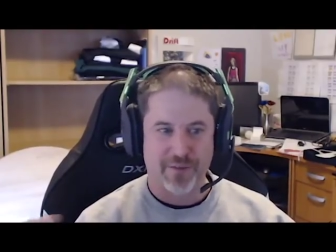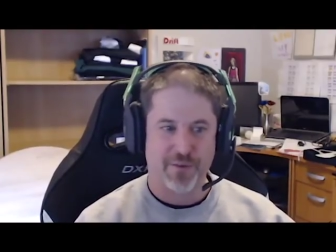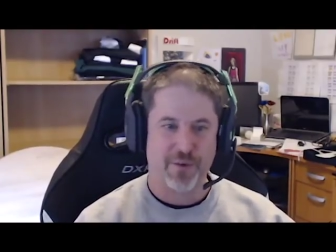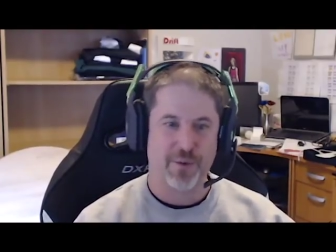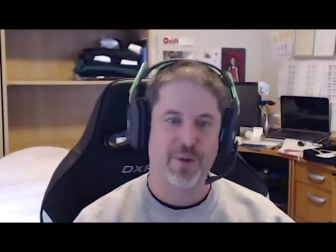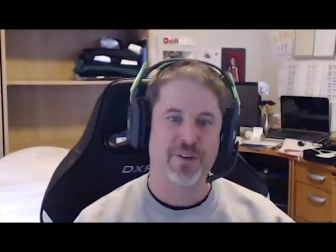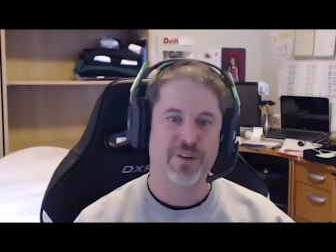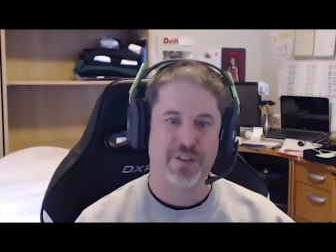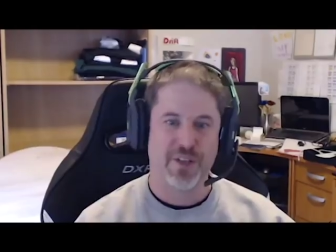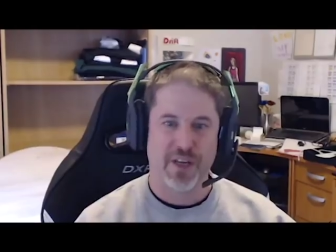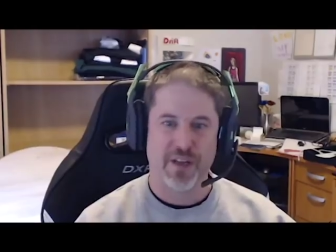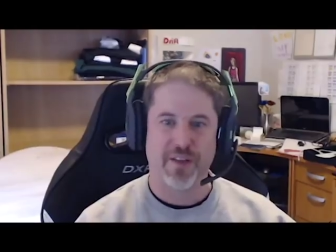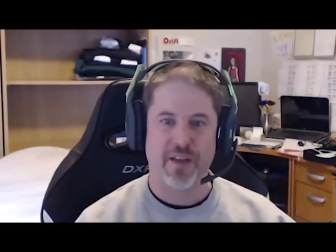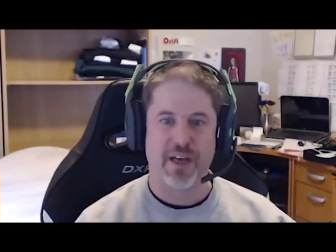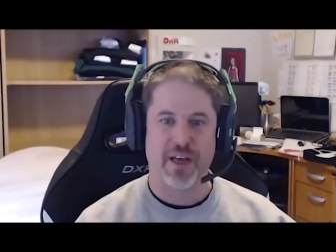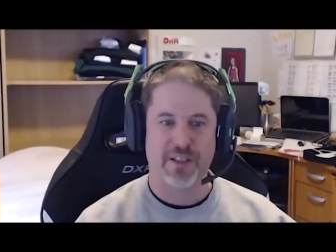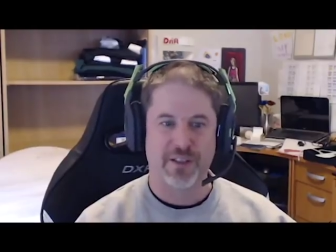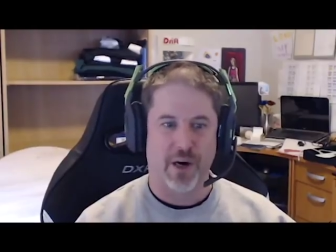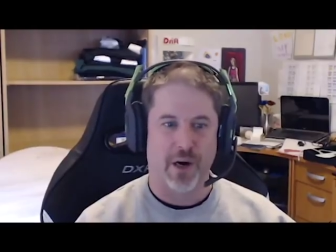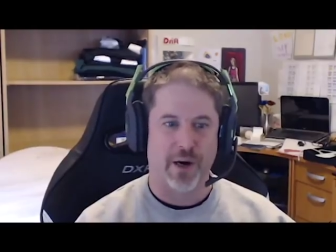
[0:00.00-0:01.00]
if you exceed
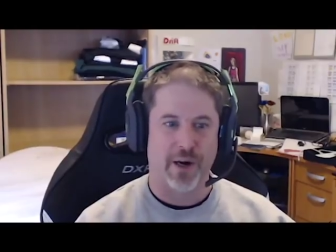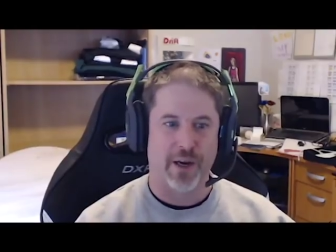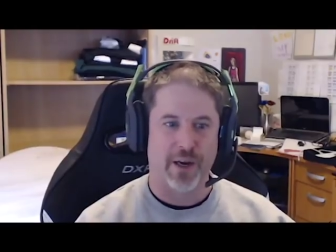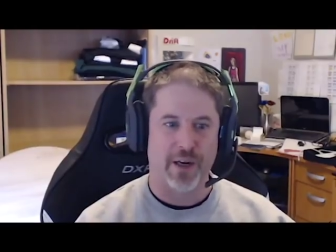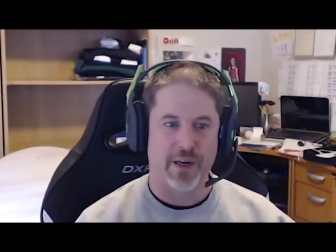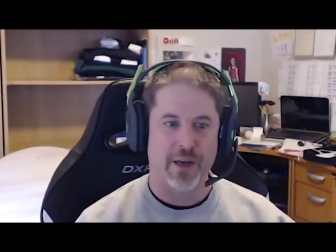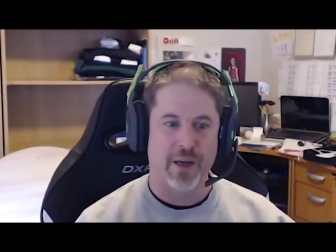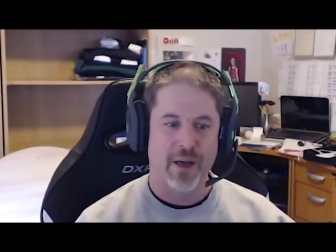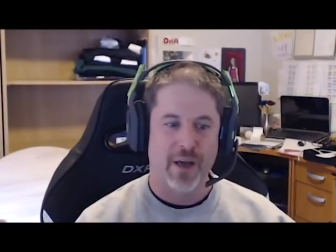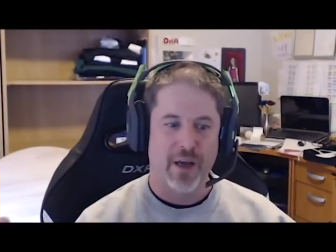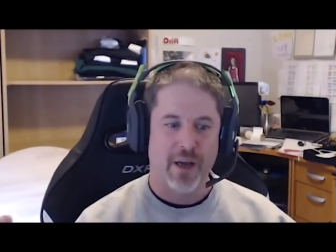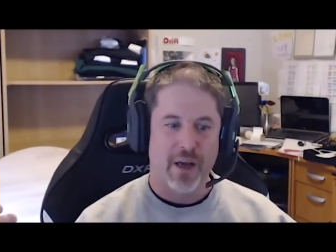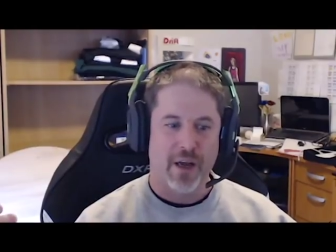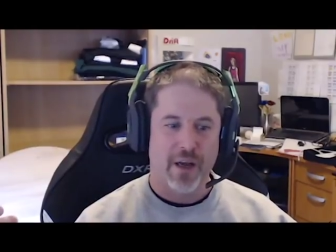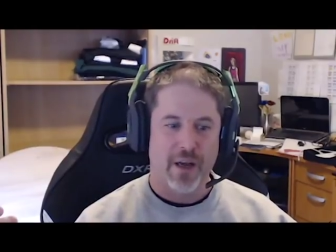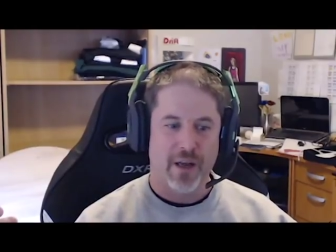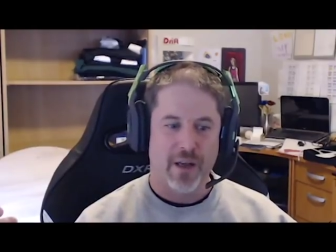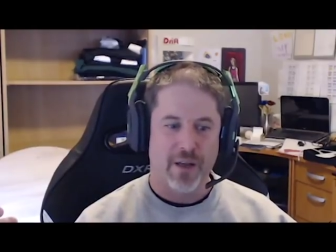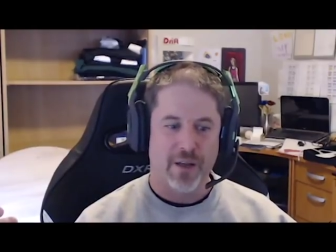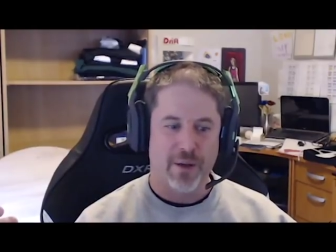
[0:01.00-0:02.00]
that target,
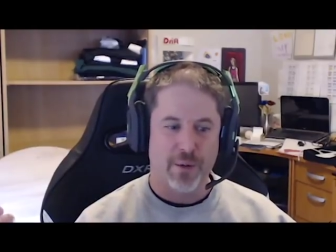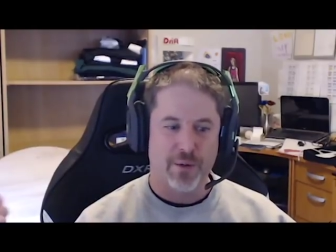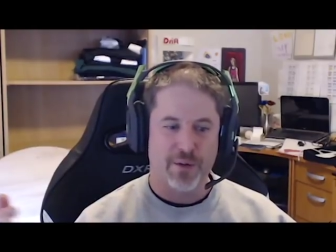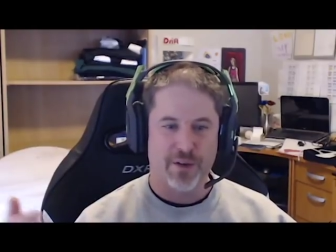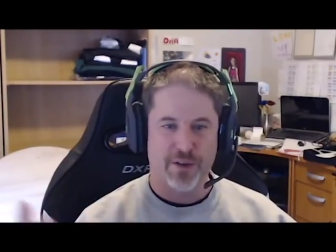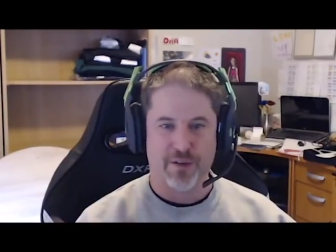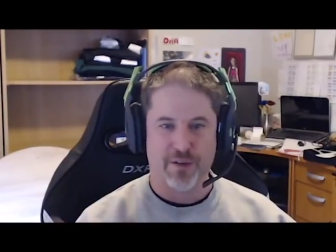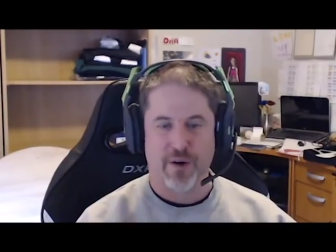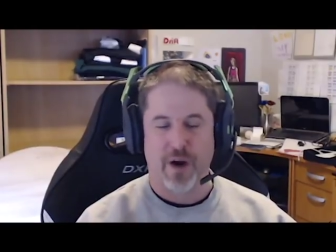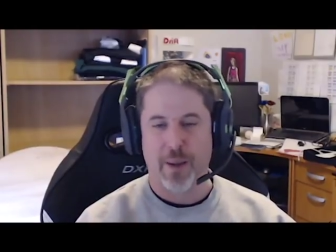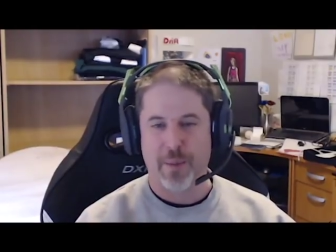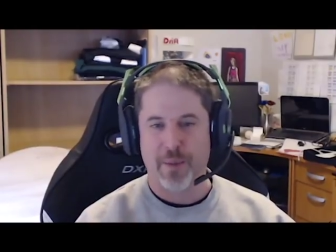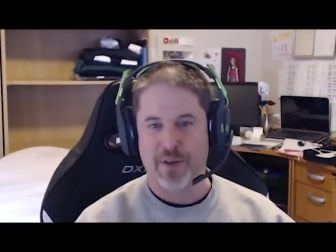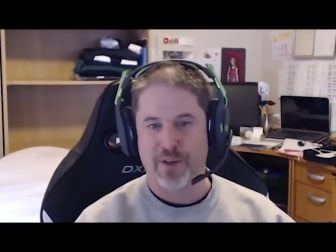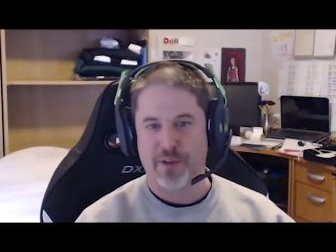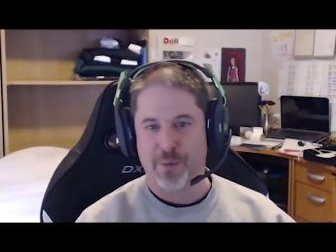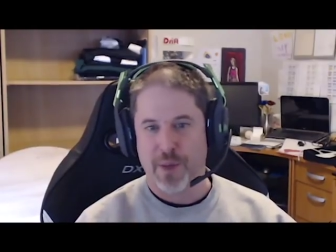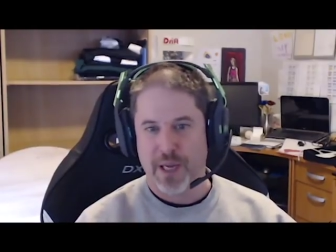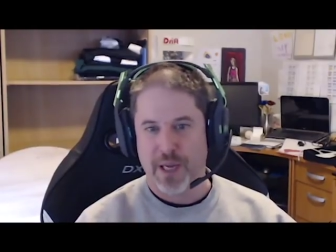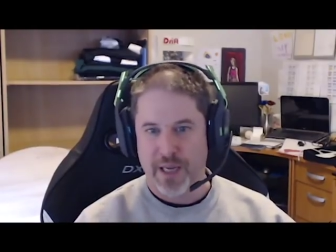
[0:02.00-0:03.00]
you describe it
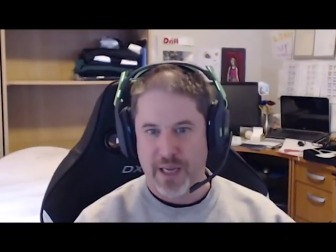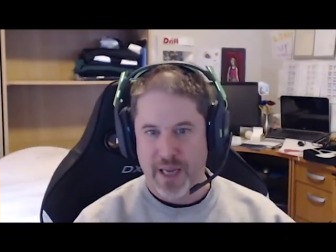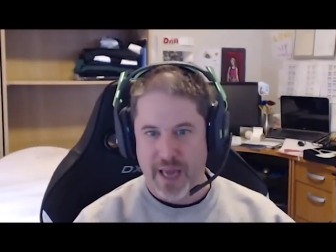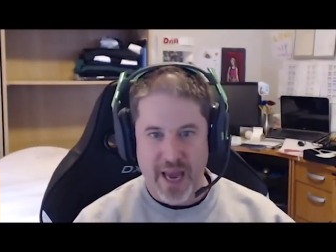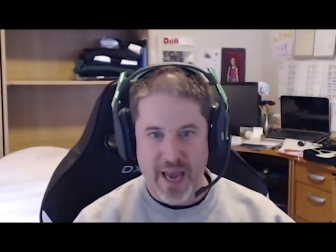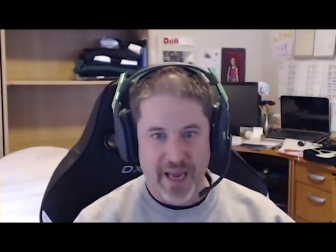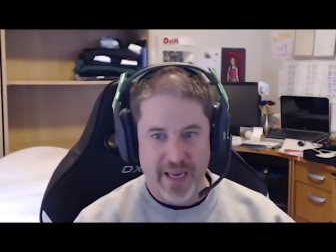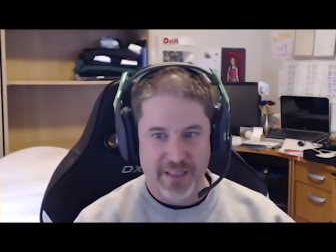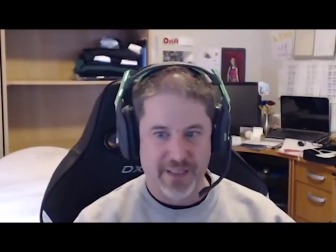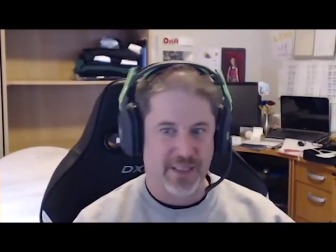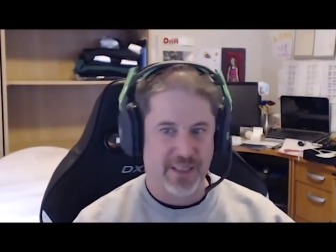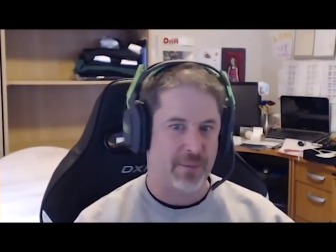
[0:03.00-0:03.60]
as being hit.